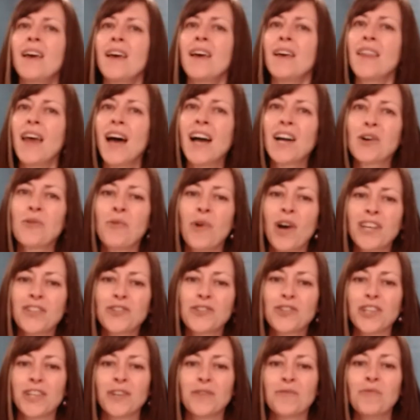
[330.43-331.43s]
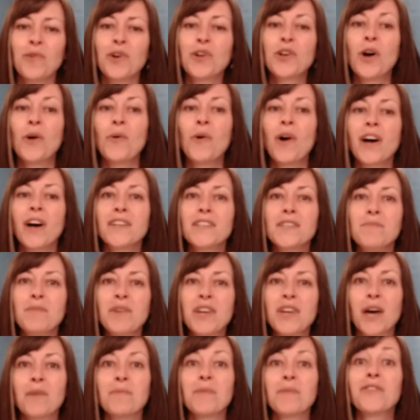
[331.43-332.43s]
That question would go on to
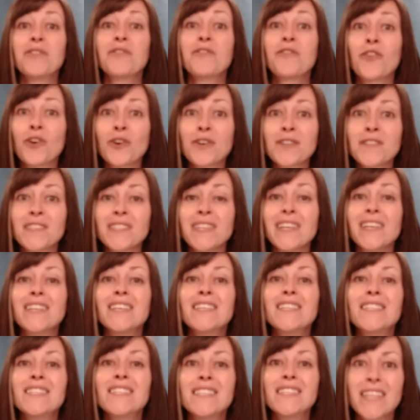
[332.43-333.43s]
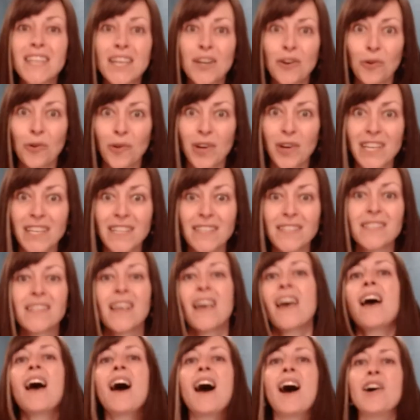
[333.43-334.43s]
become the first in a series
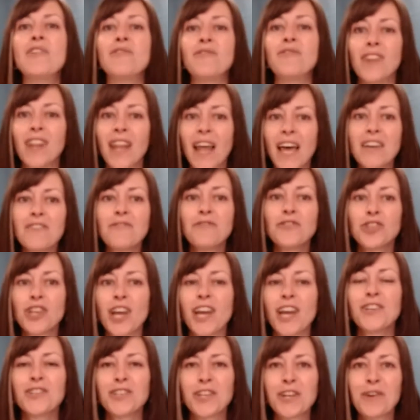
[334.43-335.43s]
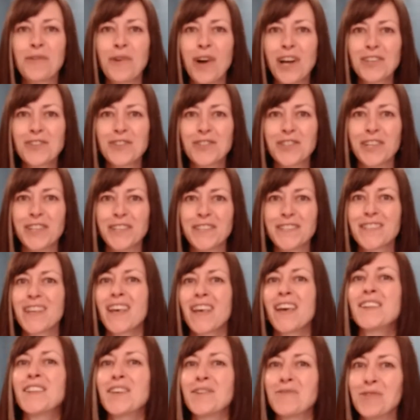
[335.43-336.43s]
of life-changing questions
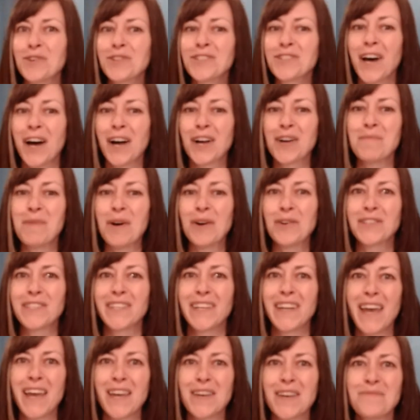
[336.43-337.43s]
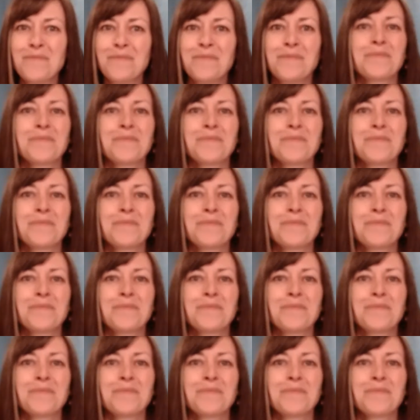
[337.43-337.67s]
that we'll talk about today.